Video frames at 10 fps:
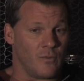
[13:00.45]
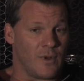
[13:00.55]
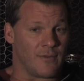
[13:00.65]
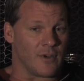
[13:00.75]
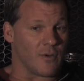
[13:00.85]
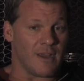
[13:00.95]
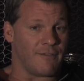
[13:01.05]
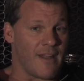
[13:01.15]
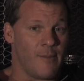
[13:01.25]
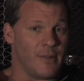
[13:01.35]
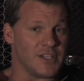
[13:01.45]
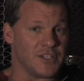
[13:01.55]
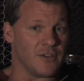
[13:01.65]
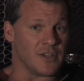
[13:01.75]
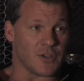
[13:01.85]
we have a great fan base
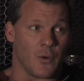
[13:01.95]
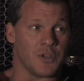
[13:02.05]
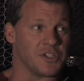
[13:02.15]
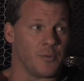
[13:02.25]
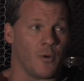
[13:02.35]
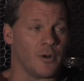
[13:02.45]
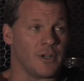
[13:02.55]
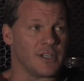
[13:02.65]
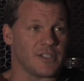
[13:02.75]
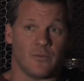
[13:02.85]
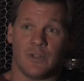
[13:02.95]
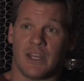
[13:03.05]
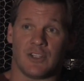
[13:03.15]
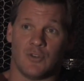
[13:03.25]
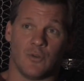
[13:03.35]
here that's always supported us, and we
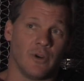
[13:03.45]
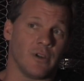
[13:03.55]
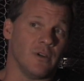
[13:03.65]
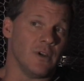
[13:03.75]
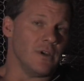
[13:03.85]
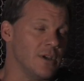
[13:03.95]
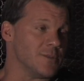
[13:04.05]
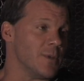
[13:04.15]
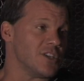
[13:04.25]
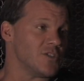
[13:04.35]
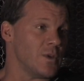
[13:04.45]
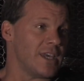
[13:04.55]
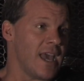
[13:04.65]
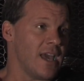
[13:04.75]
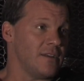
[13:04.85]
like touring as much as we
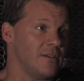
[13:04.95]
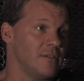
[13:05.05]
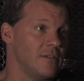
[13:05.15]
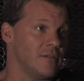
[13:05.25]
can,